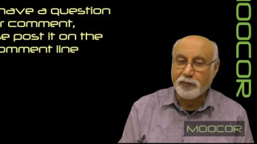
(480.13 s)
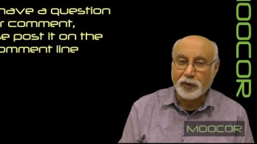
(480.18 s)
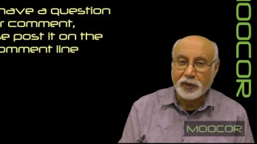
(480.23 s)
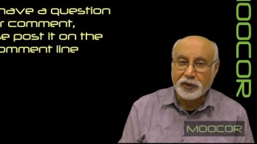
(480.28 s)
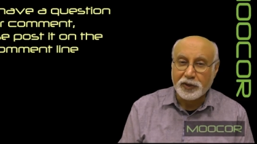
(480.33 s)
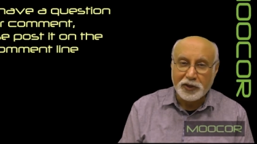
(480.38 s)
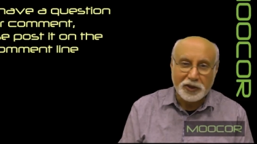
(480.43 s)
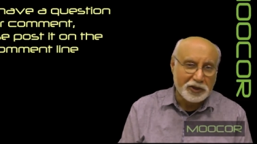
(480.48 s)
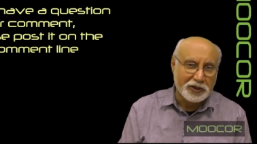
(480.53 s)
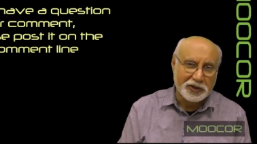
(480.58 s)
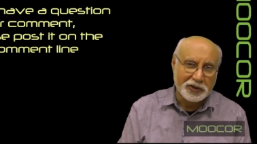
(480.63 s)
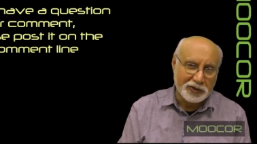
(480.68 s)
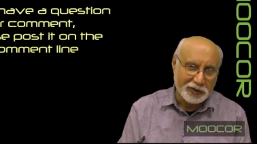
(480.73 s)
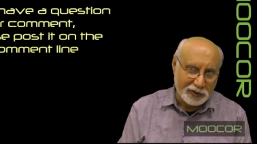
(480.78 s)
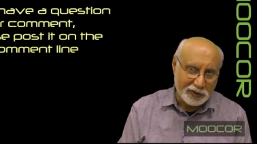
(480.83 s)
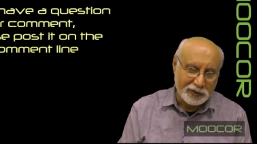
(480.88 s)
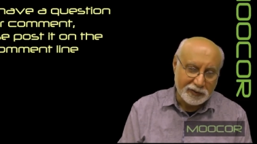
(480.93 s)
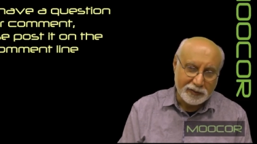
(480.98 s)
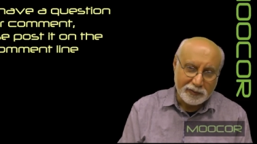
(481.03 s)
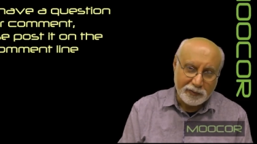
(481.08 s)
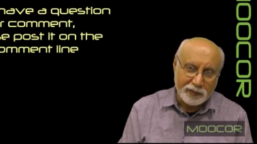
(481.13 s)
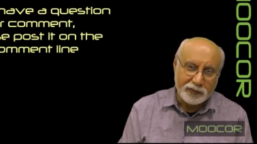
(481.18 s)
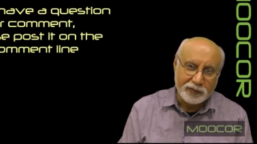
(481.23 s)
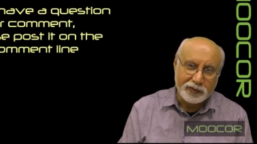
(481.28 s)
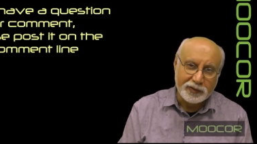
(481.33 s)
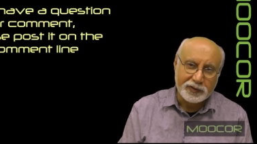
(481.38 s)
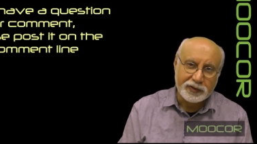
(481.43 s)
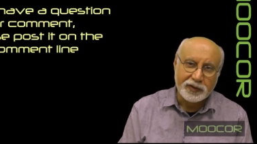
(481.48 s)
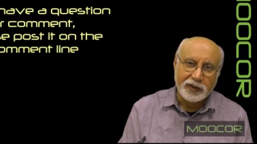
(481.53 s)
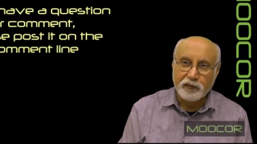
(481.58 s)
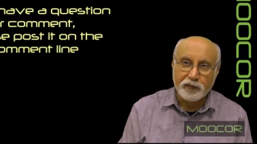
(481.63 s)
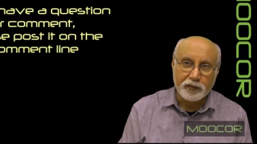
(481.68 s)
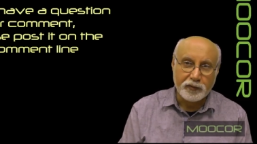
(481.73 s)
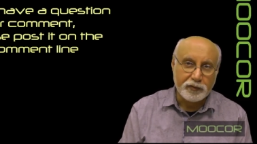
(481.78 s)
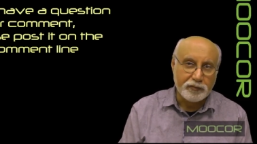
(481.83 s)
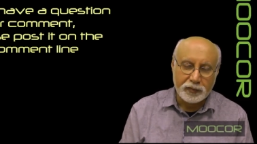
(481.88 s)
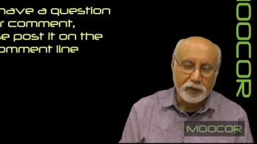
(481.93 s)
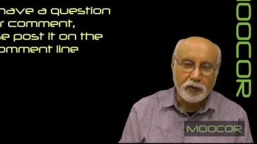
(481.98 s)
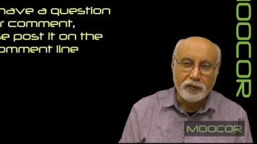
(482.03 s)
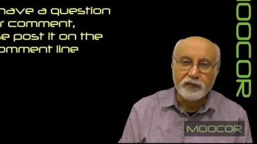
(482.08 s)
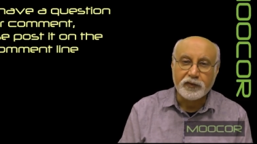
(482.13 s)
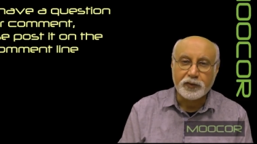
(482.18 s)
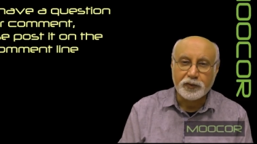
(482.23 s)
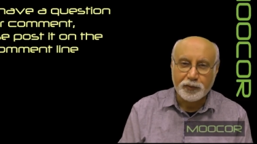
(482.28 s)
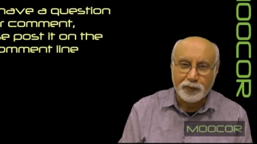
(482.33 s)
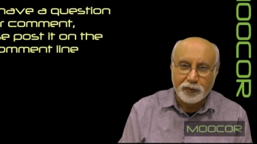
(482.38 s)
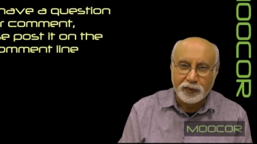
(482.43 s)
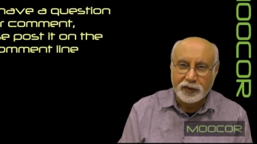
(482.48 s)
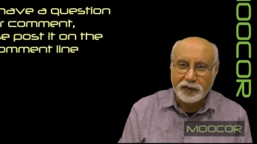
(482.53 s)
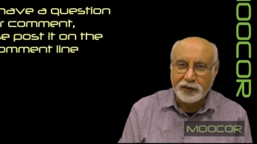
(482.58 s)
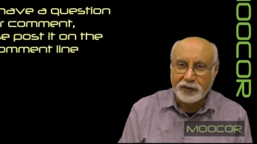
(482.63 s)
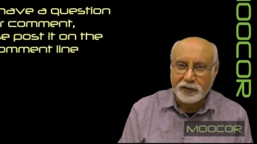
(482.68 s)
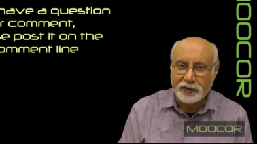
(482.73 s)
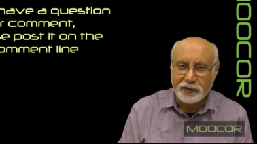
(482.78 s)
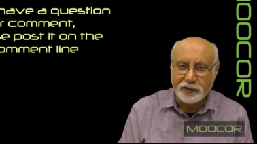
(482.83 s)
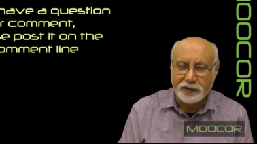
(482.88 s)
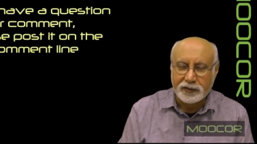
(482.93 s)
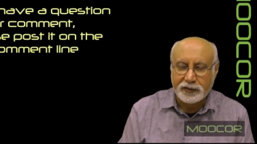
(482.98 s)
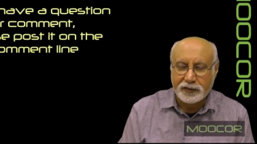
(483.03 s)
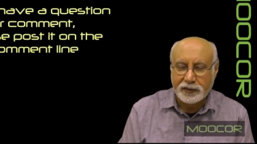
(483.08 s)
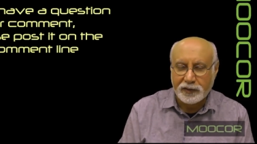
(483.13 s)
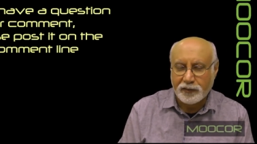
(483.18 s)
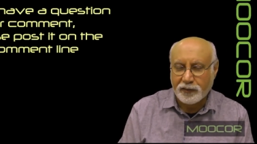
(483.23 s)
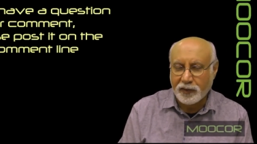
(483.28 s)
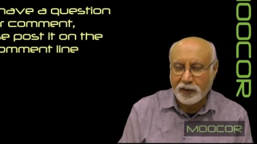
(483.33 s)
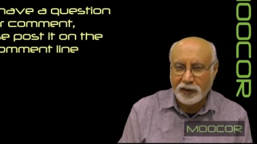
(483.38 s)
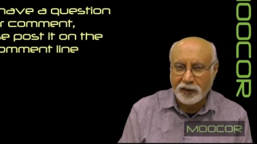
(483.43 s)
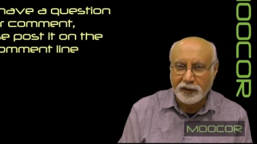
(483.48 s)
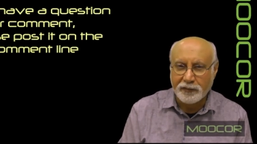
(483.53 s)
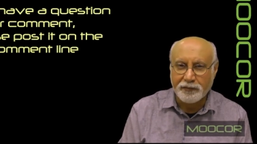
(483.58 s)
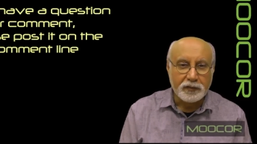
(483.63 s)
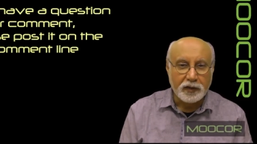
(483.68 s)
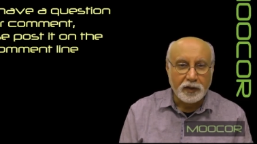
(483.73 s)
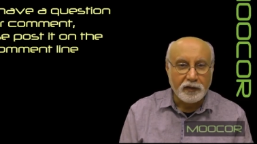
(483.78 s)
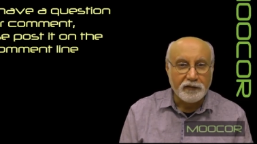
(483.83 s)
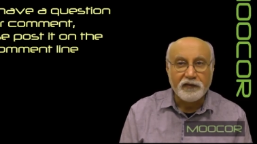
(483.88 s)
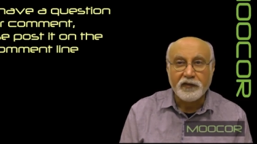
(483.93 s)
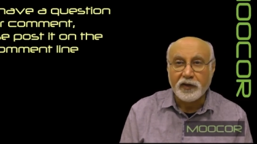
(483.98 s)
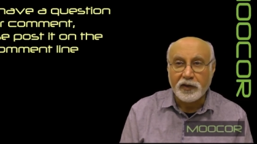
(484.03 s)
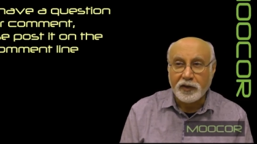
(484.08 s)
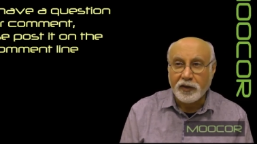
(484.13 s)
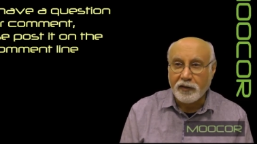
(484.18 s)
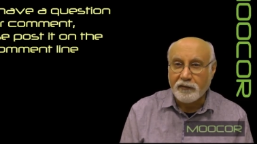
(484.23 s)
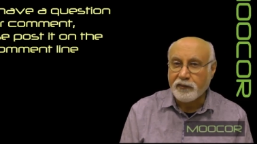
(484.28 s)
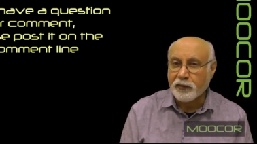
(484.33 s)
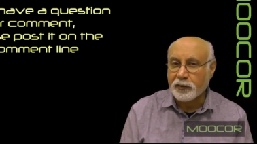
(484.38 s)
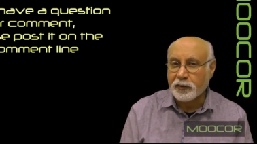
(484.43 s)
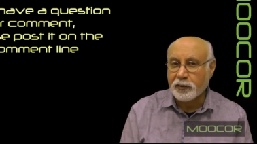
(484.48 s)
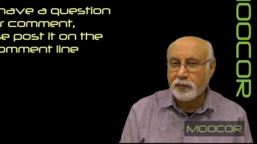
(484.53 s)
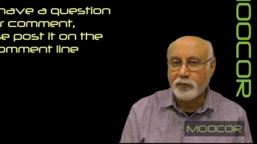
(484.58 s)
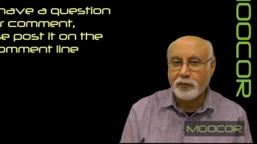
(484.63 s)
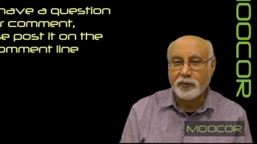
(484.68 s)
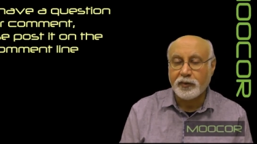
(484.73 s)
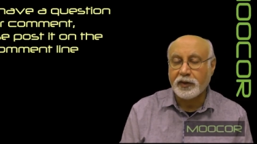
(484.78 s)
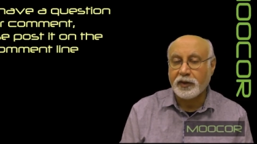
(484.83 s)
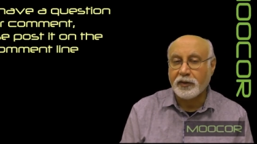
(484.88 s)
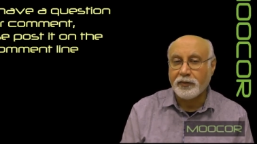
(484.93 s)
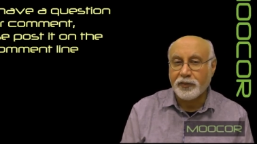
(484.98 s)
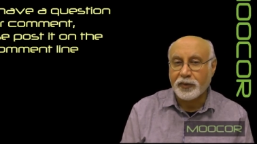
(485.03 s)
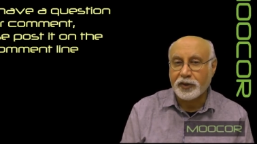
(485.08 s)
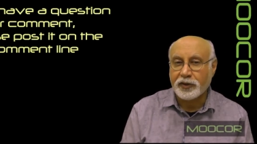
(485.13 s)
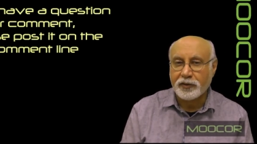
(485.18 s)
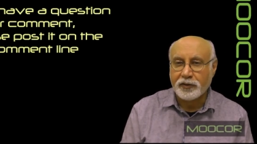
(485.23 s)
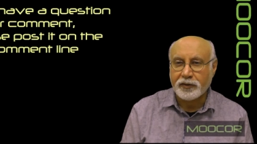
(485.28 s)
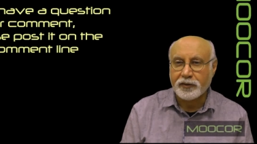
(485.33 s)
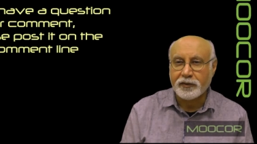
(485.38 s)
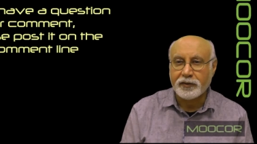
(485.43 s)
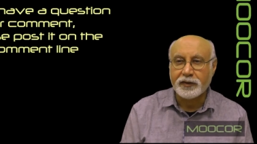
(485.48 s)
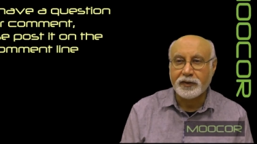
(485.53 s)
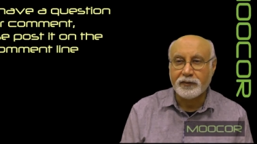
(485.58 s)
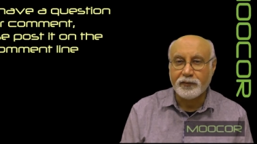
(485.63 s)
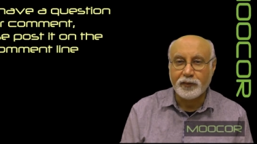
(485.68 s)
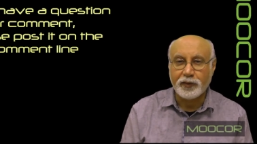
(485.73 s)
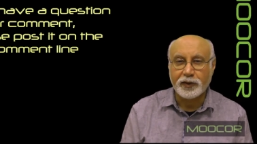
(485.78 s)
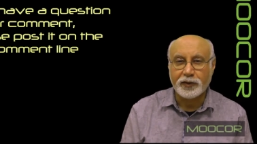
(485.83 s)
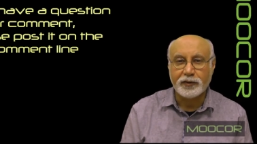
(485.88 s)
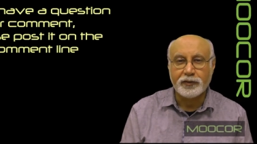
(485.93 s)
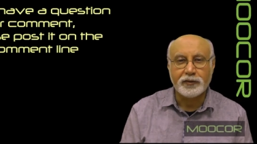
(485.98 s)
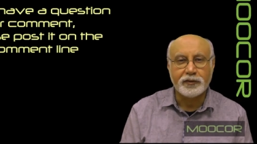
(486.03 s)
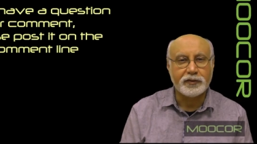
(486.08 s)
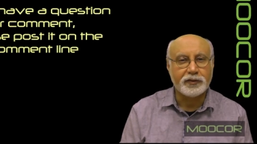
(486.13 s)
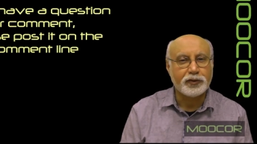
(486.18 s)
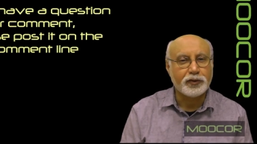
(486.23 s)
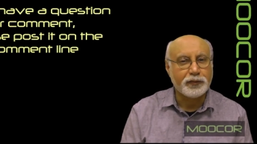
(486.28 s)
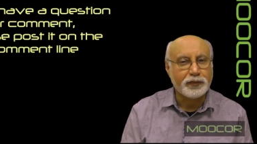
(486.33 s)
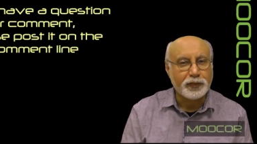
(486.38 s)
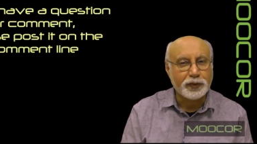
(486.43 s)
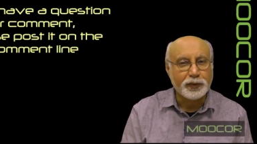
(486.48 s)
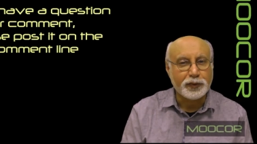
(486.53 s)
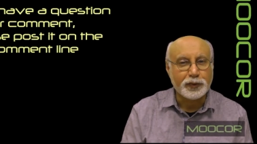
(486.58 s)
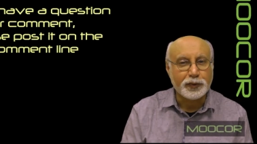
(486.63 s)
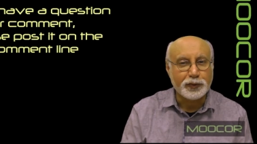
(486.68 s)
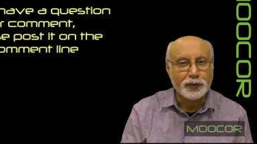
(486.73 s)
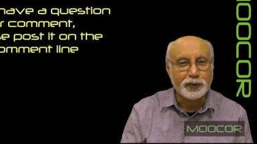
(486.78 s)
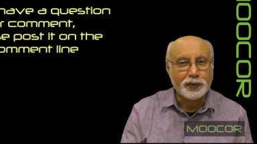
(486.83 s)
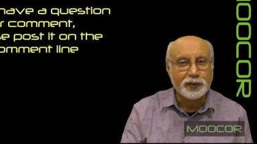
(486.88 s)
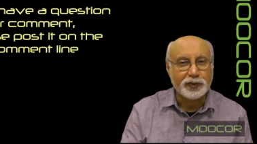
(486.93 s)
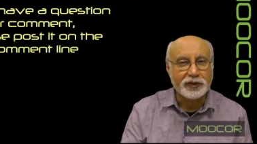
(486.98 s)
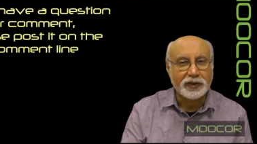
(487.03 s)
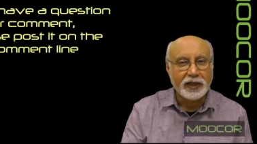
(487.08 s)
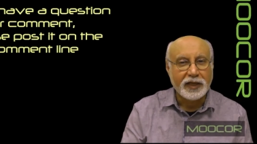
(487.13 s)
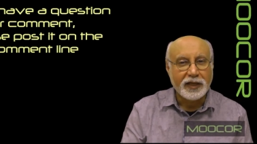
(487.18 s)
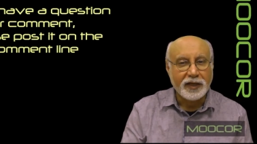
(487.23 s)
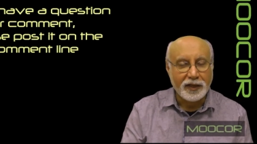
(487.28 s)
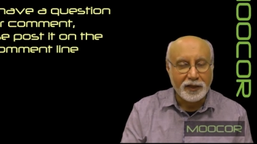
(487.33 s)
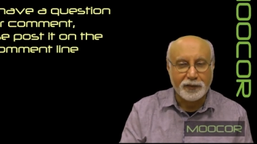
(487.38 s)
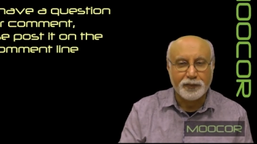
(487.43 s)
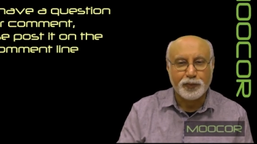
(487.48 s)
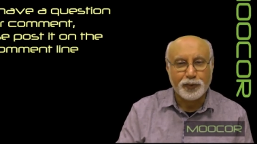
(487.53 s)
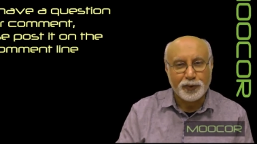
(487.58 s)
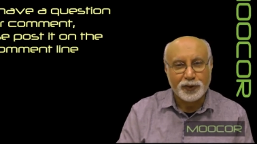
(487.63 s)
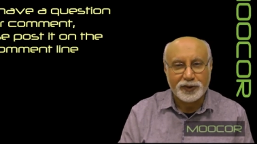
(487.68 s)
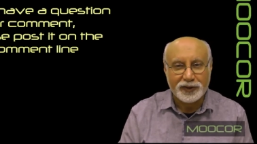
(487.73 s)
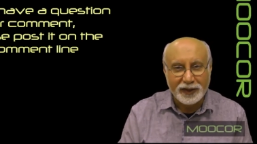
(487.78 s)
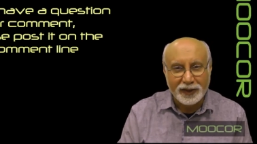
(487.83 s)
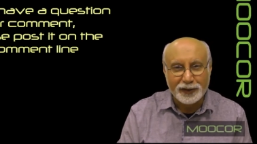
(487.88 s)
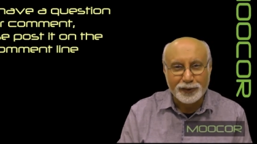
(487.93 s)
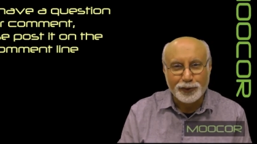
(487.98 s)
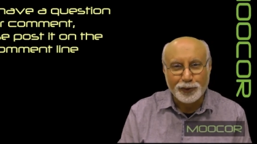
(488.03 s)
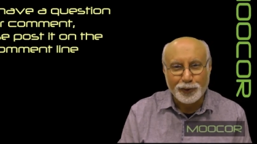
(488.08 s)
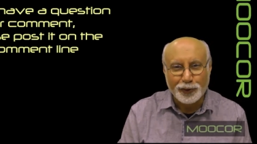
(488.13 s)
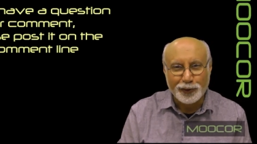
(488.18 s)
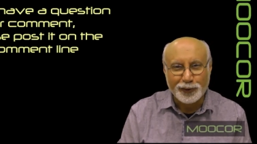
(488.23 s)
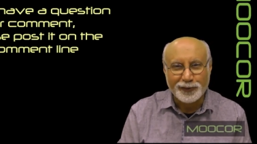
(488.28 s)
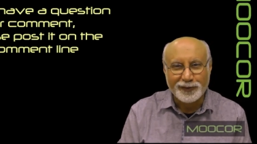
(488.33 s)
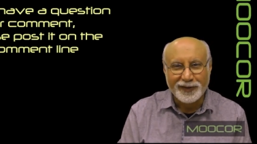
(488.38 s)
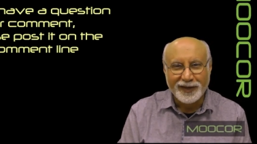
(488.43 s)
been teaching this course for over 20 years so I'm, I feel comfortable with the material that we are going to produce and present to you.